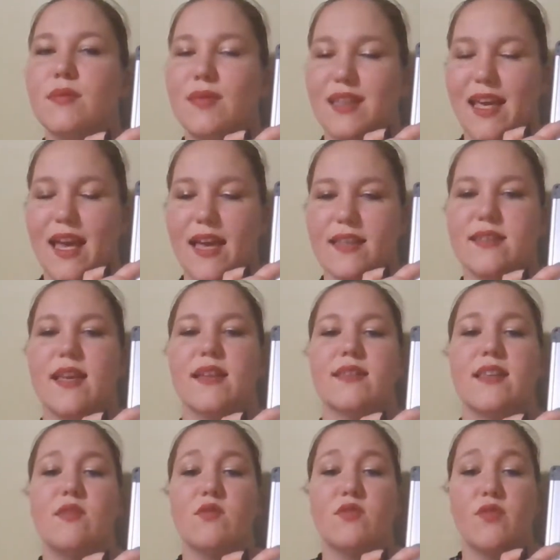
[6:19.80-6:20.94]
Yes, yes.
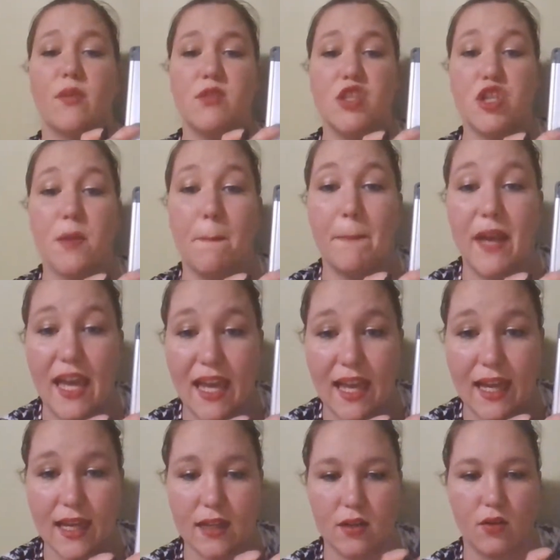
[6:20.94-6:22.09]
He was from
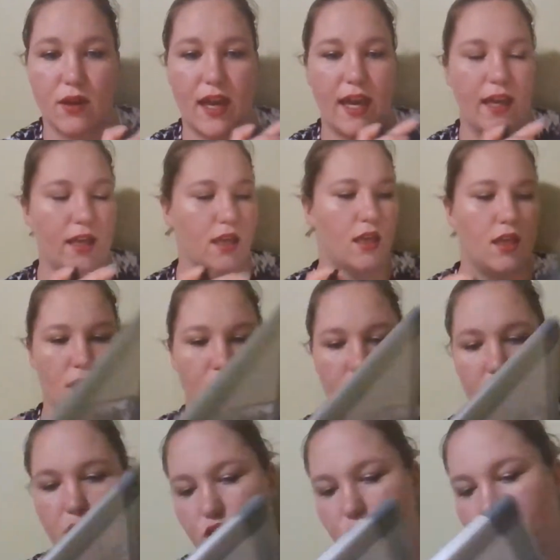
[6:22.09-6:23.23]
Japan, okay?
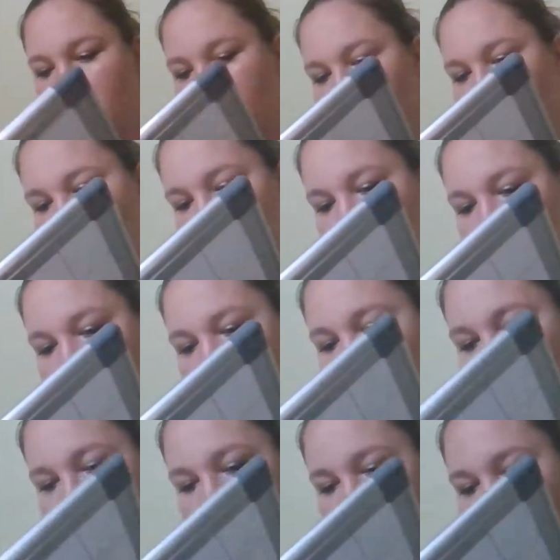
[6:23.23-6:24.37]

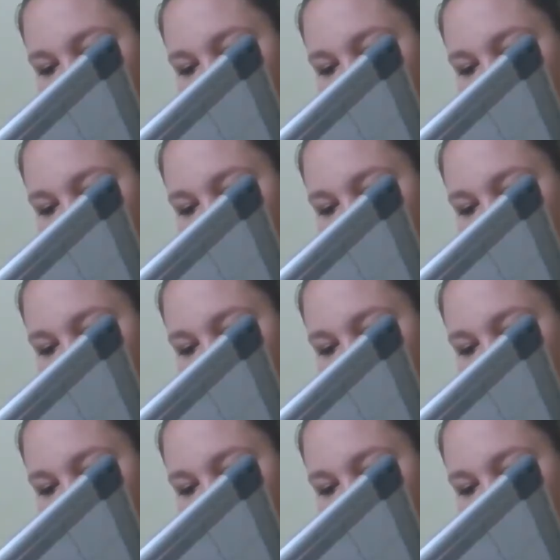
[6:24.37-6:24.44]
Japan.